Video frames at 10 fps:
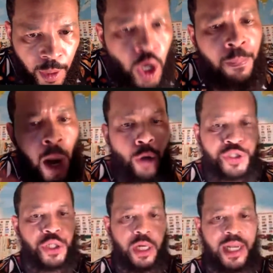
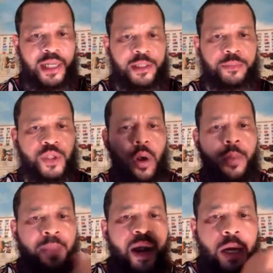commercialism. So
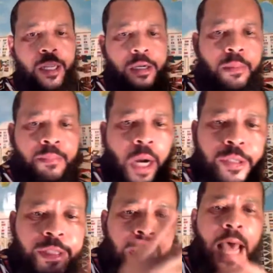America
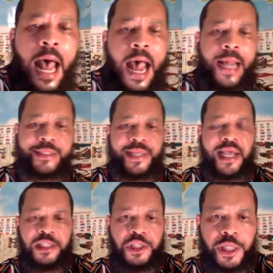commercialized
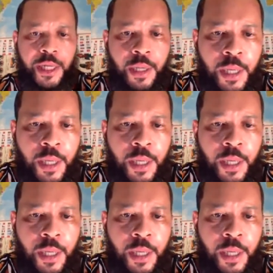that shit.